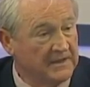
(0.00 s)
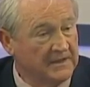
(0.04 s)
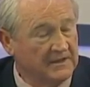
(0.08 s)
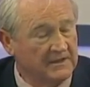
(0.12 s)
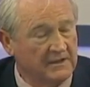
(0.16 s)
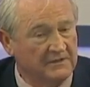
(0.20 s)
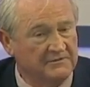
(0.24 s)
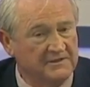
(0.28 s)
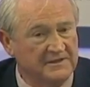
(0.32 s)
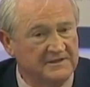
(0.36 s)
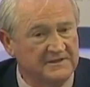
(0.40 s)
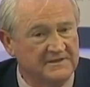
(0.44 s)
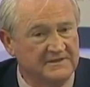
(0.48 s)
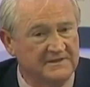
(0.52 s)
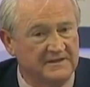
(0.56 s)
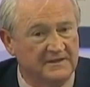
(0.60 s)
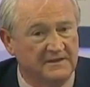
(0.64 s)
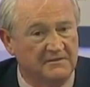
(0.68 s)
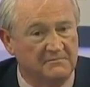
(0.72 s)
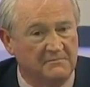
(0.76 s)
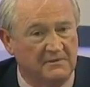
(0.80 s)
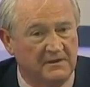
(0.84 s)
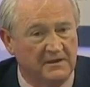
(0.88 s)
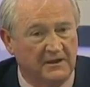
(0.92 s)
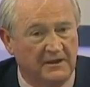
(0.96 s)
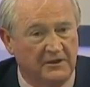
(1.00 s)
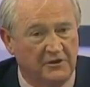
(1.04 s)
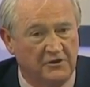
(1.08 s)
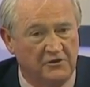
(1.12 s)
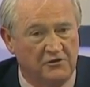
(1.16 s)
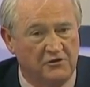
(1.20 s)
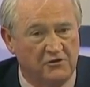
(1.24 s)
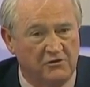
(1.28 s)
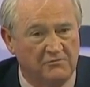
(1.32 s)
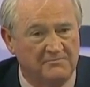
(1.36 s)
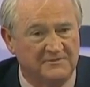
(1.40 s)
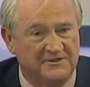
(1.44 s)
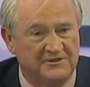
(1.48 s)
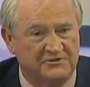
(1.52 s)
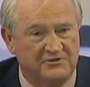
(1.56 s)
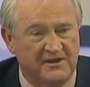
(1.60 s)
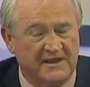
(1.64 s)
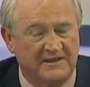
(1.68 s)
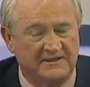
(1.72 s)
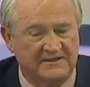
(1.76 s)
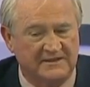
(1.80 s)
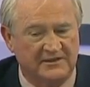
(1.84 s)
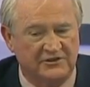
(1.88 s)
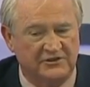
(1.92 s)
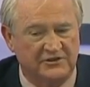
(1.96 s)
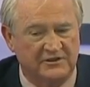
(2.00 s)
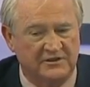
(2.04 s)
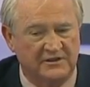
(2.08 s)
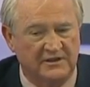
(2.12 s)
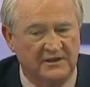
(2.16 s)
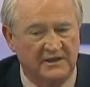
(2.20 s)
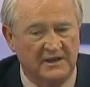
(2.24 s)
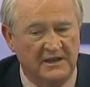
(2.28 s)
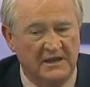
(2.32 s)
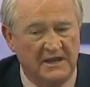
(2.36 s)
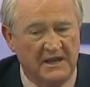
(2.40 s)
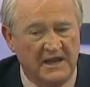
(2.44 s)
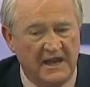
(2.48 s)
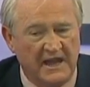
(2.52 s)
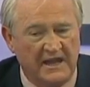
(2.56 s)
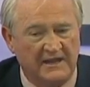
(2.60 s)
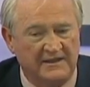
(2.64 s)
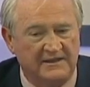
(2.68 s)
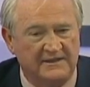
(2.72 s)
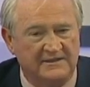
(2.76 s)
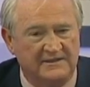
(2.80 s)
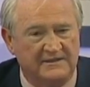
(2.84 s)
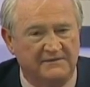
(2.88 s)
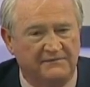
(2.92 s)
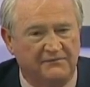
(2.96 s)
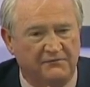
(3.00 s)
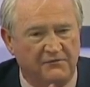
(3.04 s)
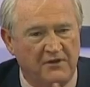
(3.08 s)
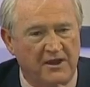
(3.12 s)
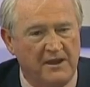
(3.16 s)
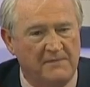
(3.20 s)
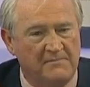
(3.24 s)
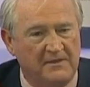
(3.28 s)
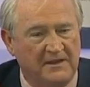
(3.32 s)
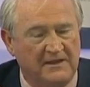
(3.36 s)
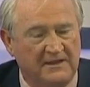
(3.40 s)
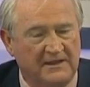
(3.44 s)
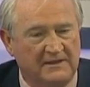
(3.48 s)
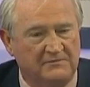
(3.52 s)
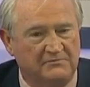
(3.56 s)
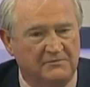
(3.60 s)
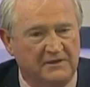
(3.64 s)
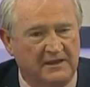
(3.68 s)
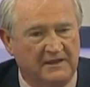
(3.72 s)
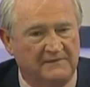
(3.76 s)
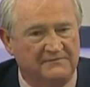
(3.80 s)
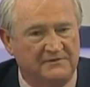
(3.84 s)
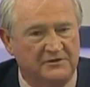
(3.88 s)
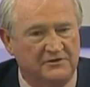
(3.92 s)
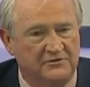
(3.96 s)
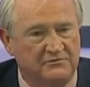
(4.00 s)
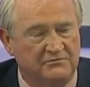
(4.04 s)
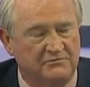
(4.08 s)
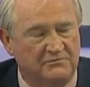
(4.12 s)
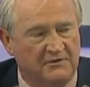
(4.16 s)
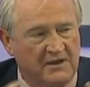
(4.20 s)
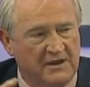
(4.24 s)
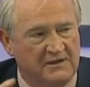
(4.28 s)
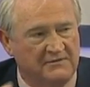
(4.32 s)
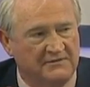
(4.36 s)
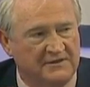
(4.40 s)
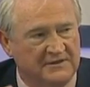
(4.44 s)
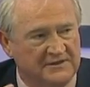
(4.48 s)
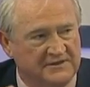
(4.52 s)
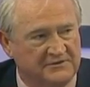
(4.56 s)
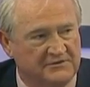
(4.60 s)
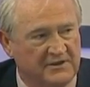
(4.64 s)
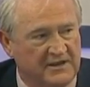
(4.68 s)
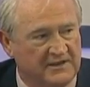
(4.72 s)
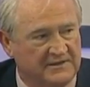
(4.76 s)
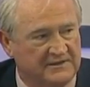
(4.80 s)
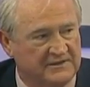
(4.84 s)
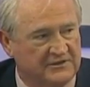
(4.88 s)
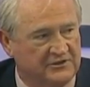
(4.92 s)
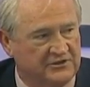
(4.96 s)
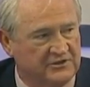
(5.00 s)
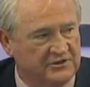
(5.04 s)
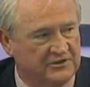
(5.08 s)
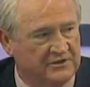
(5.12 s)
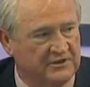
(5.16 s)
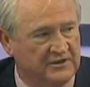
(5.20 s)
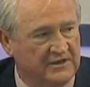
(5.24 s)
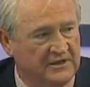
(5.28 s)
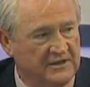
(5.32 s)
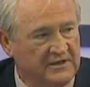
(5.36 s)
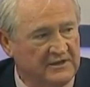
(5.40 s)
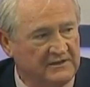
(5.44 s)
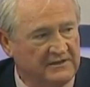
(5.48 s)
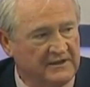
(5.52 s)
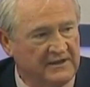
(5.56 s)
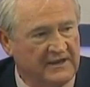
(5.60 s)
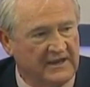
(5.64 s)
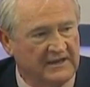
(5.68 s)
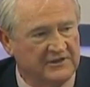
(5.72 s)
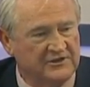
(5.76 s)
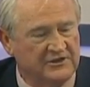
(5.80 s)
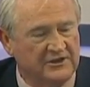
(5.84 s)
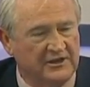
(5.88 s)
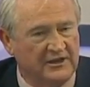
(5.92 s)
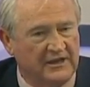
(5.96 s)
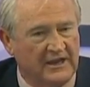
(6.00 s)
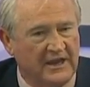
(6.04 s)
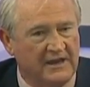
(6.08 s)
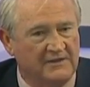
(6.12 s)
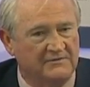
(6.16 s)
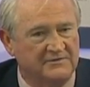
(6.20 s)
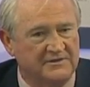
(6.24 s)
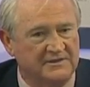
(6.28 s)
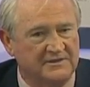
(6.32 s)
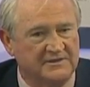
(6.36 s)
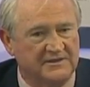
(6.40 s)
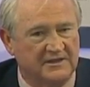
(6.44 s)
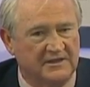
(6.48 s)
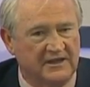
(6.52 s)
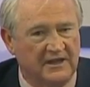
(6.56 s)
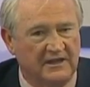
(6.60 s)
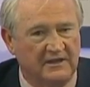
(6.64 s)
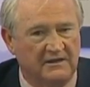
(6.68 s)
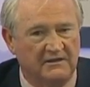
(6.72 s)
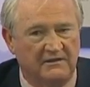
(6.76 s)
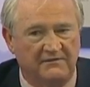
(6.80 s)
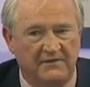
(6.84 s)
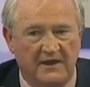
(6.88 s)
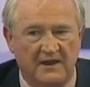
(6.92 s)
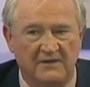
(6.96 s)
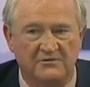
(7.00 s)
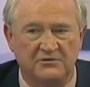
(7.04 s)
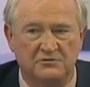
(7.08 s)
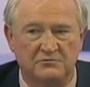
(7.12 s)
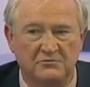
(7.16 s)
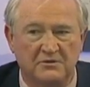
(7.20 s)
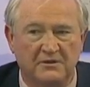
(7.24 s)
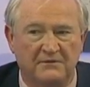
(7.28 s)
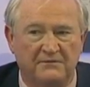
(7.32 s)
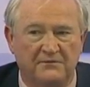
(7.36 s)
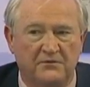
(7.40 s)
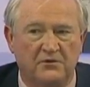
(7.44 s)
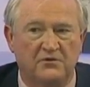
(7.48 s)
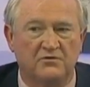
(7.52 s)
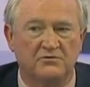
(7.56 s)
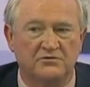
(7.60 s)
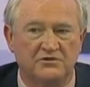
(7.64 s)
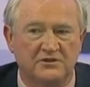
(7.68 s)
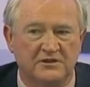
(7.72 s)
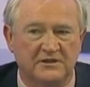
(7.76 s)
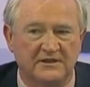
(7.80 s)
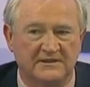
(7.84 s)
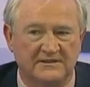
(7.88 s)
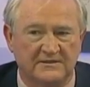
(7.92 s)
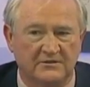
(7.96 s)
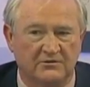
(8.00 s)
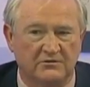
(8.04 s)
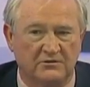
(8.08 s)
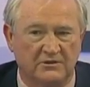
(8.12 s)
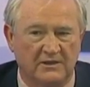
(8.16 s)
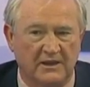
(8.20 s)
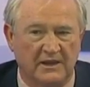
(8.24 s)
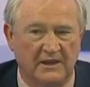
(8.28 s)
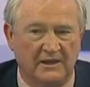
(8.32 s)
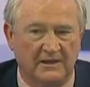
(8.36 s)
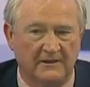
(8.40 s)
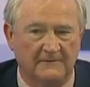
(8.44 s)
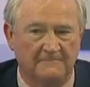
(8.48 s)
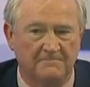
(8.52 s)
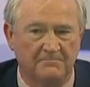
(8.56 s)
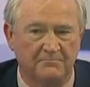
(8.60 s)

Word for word: Now, this is an, an, enormous transition, and it's the framing that we have to do around this transition that actually allows us to think of how do we afford this whole thing.